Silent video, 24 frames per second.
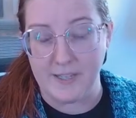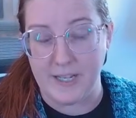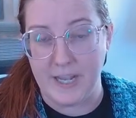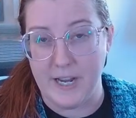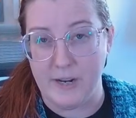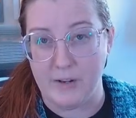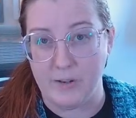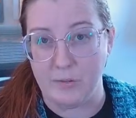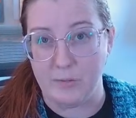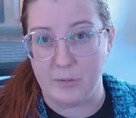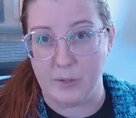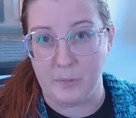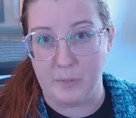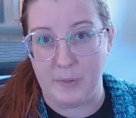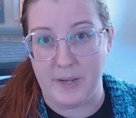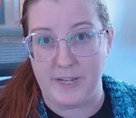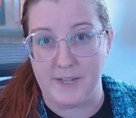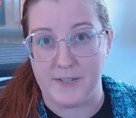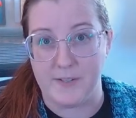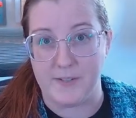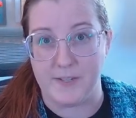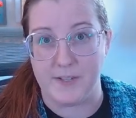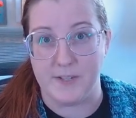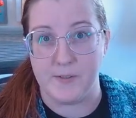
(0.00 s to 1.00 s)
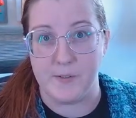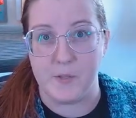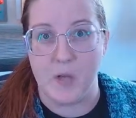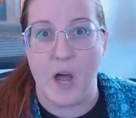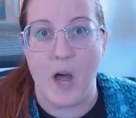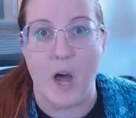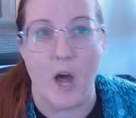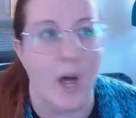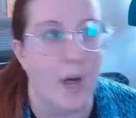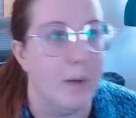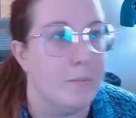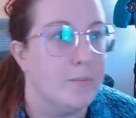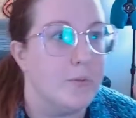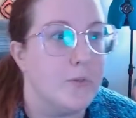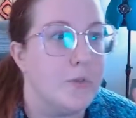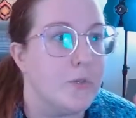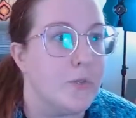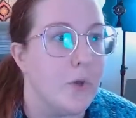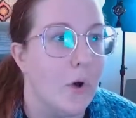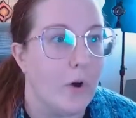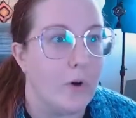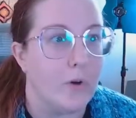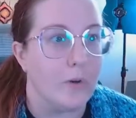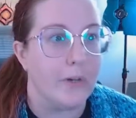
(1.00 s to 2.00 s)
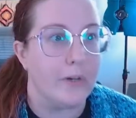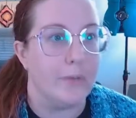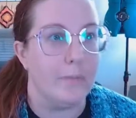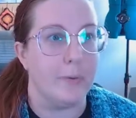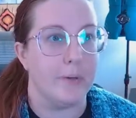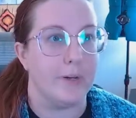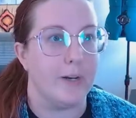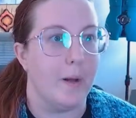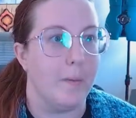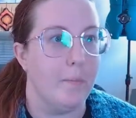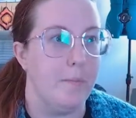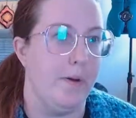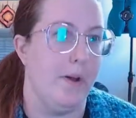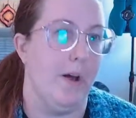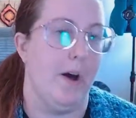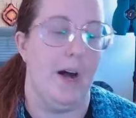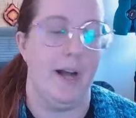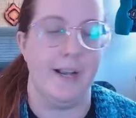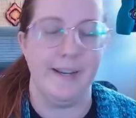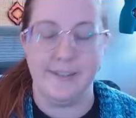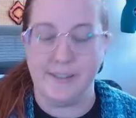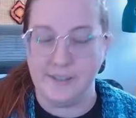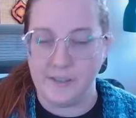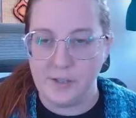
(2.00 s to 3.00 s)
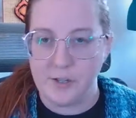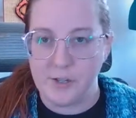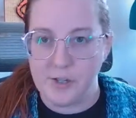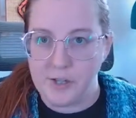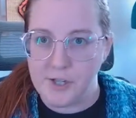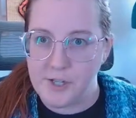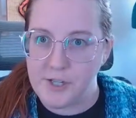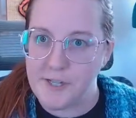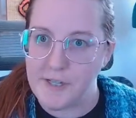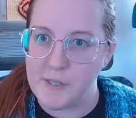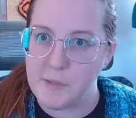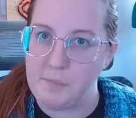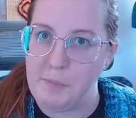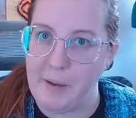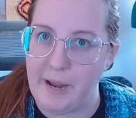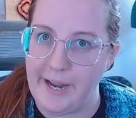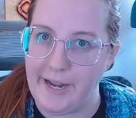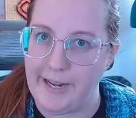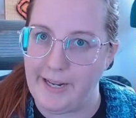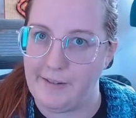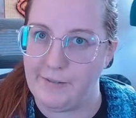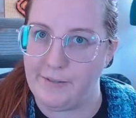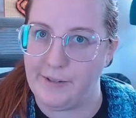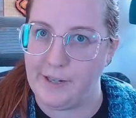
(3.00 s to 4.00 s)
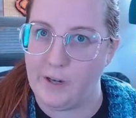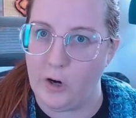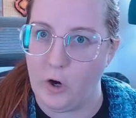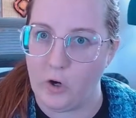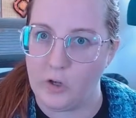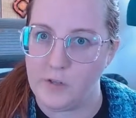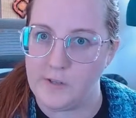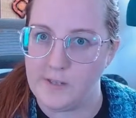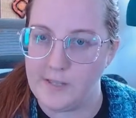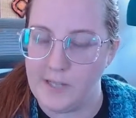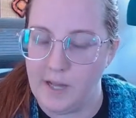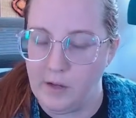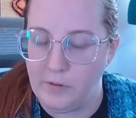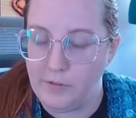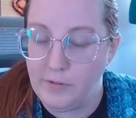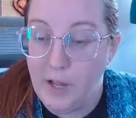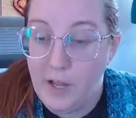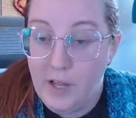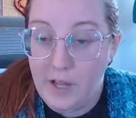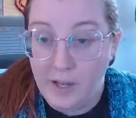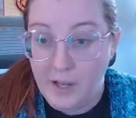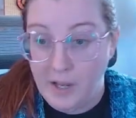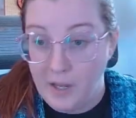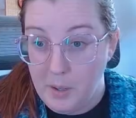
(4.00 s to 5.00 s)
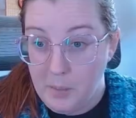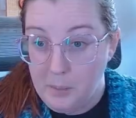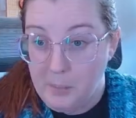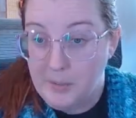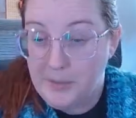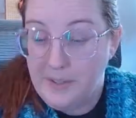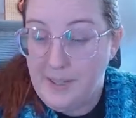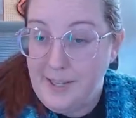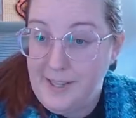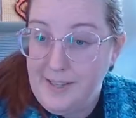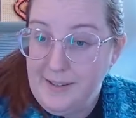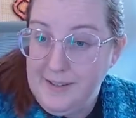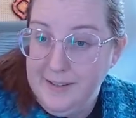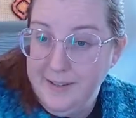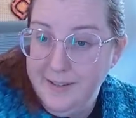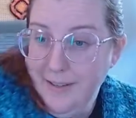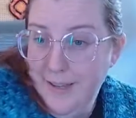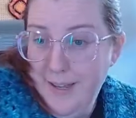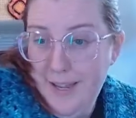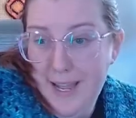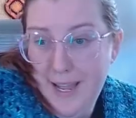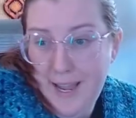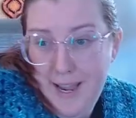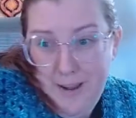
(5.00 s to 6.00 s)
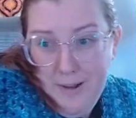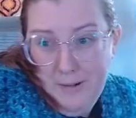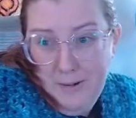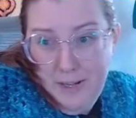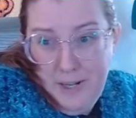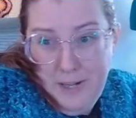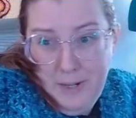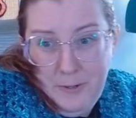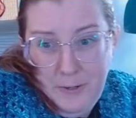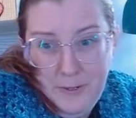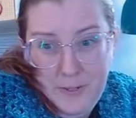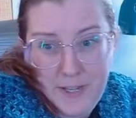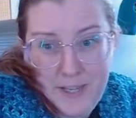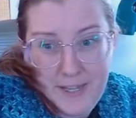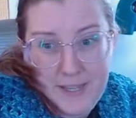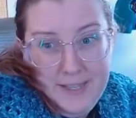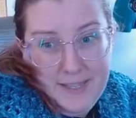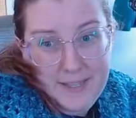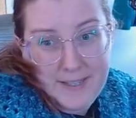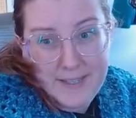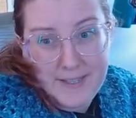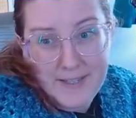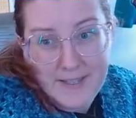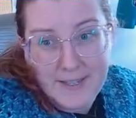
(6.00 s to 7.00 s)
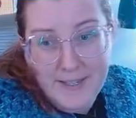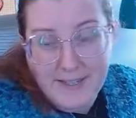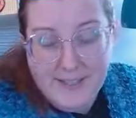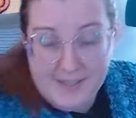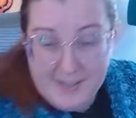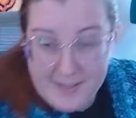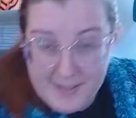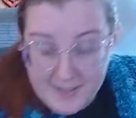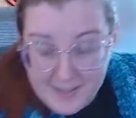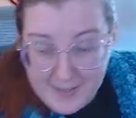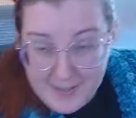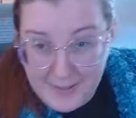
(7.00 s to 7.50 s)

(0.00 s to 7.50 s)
Karen with pasties. I'm sorry, but I'm not. She's behaving herself. But like, look at how cozy this is.